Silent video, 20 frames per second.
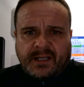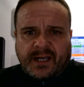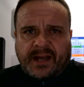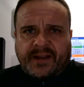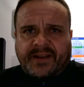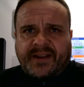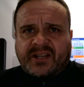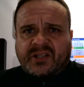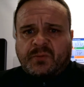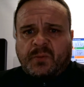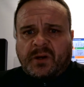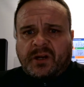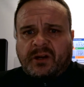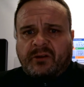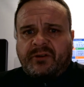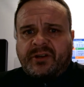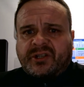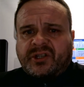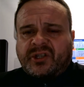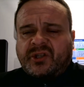And that's one of
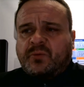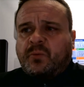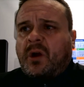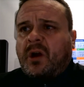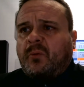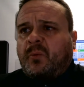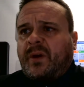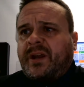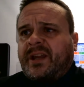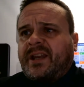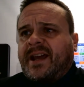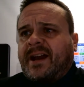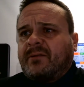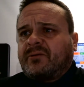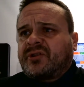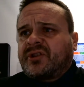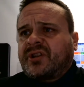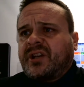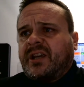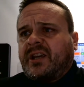the reasons why we now
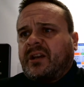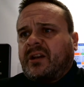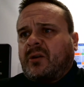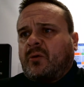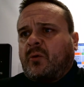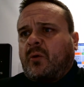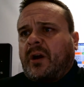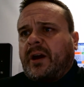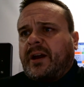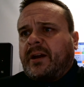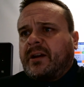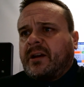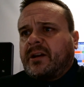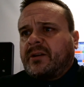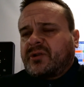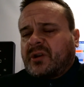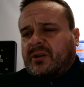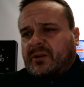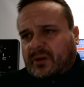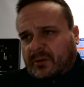see quite
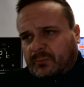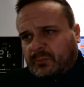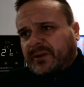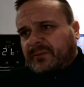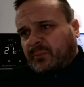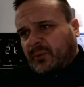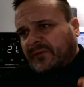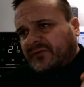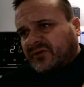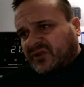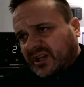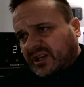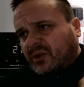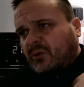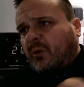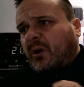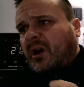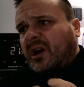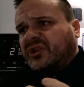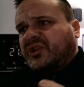a, we, we've seen
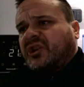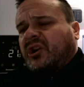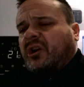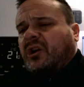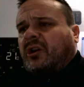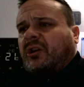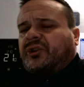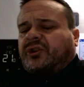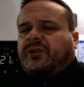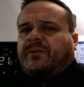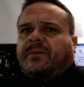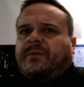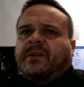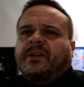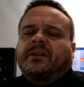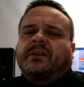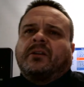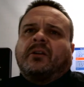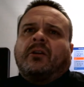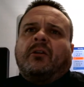quite a surge
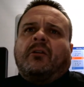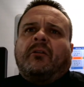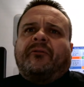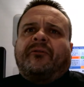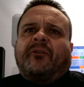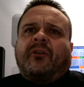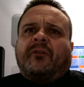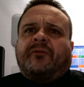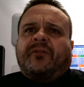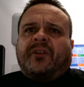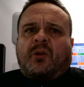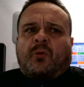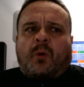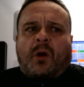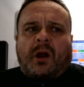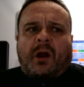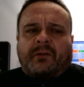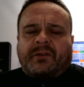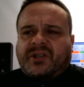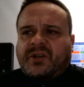of, of
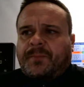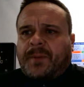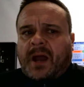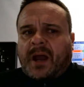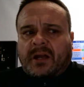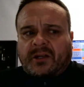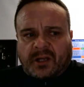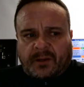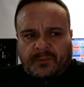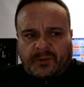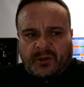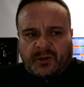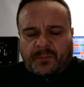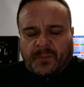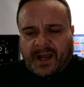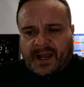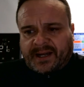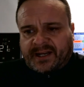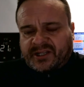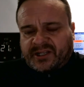inquiries about W
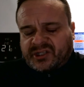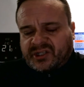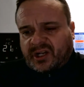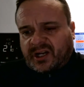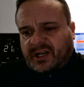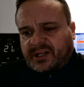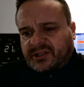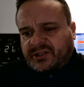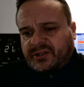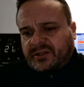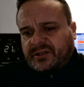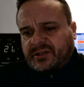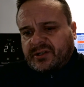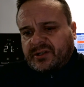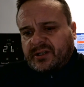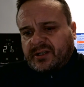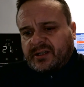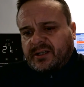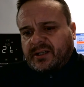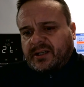plan installations